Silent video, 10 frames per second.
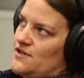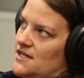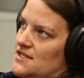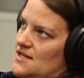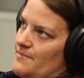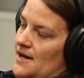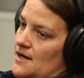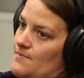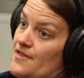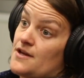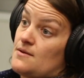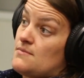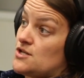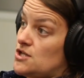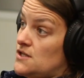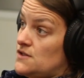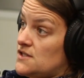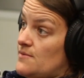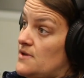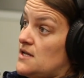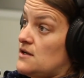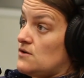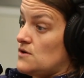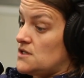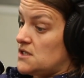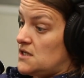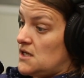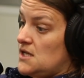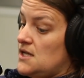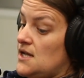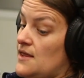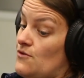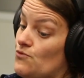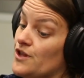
we take a step back, methane emissions have been increasing, and